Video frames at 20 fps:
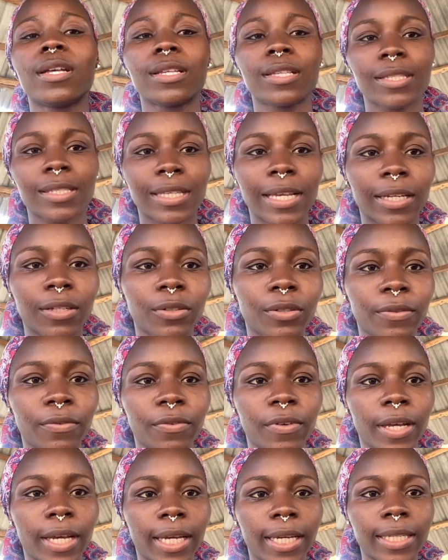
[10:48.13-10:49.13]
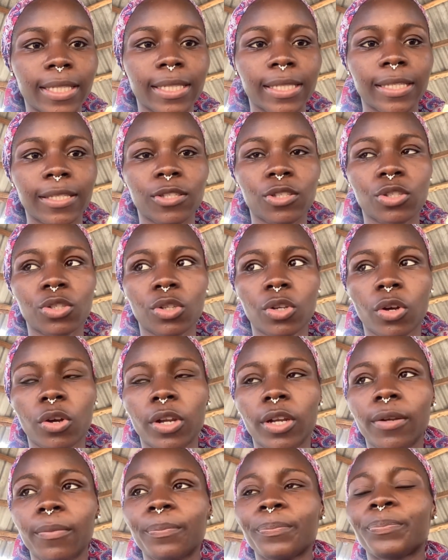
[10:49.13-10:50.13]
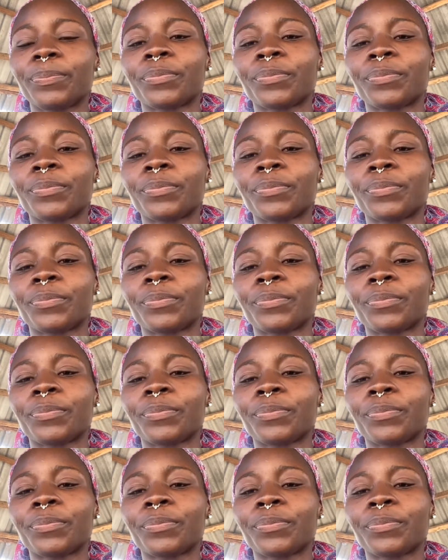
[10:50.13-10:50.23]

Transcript: sacrifice his son